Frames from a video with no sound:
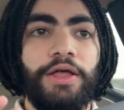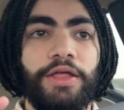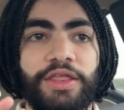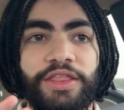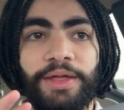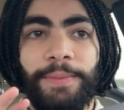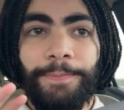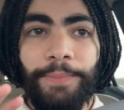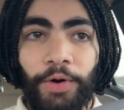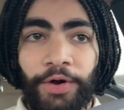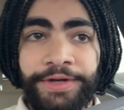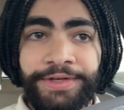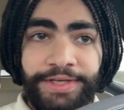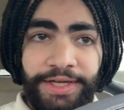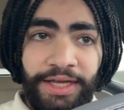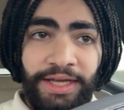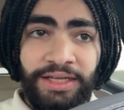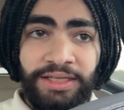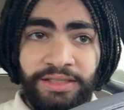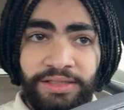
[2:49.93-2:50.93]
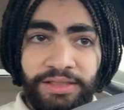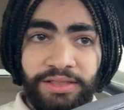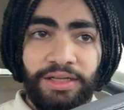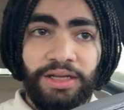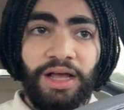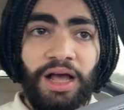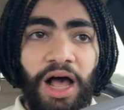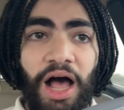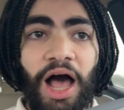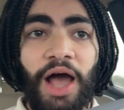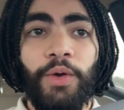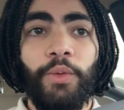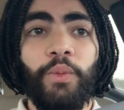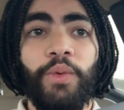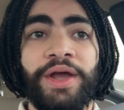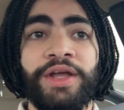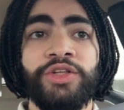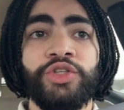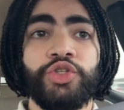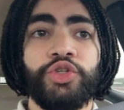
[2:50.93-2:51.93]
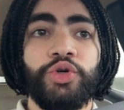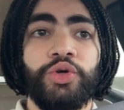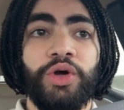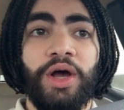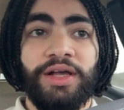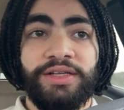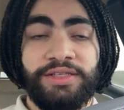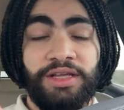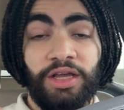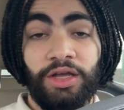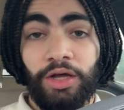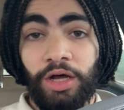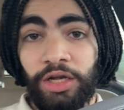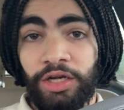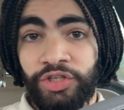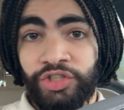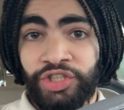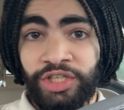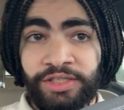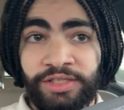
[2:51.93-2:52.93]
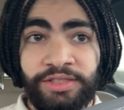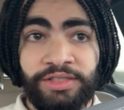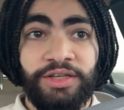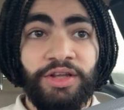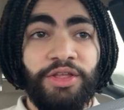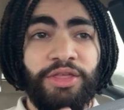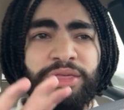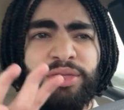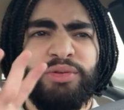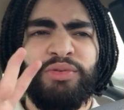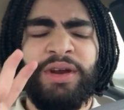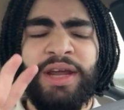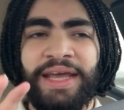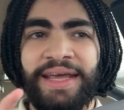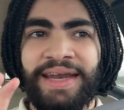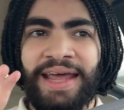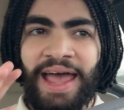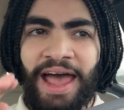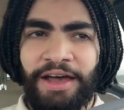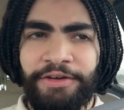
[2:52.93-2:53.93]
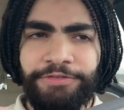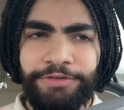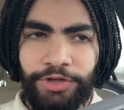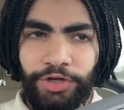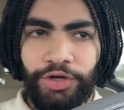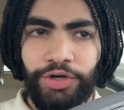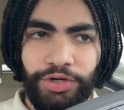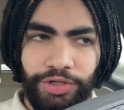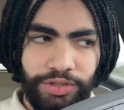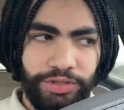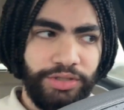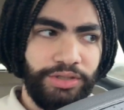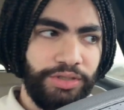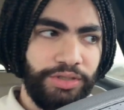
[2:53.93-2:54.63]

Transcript: The point is, I went to a psychologist 3.5 years.